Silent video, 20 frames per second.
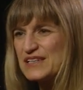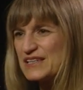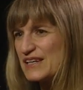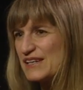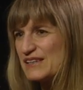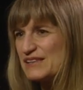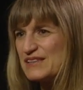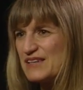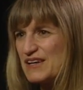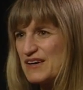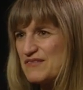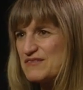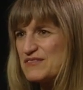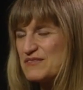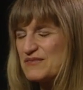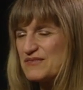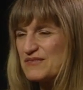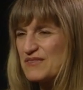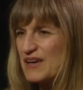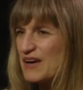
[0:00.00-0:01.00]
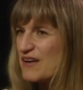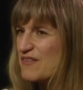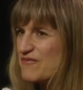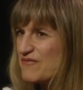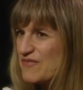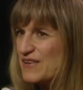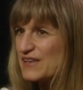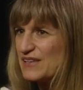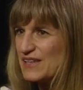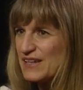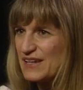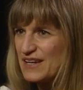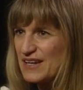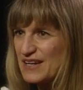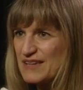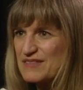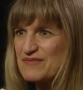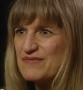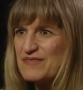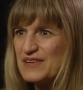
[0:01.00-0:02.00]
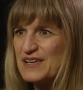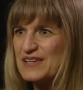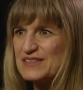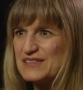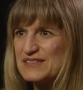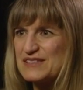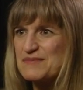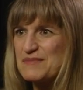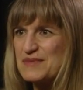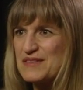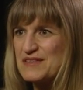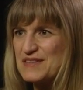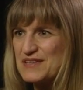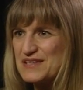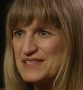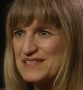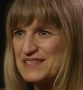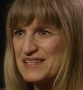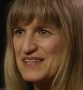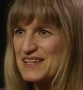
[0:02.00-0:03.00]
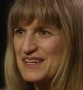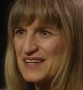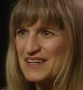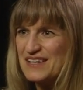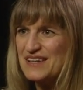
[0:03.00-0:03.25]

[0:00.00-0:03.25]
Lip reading: and I felt like I felt some of the things that